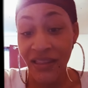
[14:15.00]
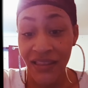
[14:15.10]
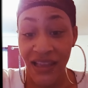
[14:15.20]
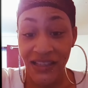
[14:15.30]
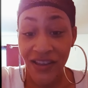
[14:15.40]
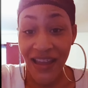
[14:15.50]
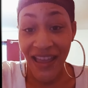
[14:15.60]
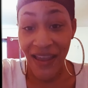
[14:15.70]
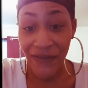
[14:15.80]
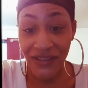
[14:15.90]
That's all I
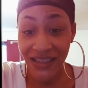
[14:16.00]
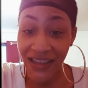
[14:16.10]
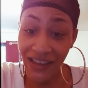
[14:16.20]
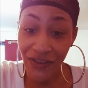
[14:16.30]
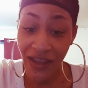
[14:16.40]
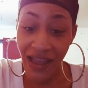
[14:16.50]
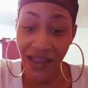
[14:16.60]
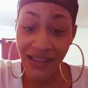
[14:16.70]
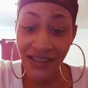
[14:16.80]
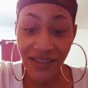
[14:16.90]
have for today, you
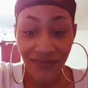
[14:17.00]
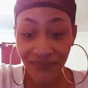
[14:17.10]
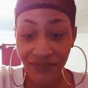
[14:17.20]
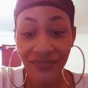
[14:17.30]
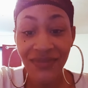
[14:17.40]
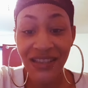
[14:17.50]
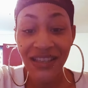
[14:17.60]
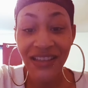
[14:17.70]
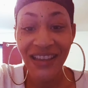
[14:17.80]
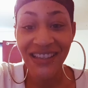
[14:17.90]
guys. See
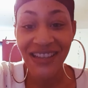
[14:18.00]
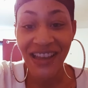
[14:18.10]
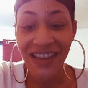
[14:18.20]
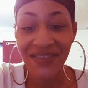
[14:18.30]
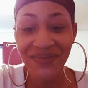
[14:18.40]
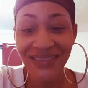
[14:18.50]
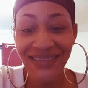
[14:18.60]
you next time.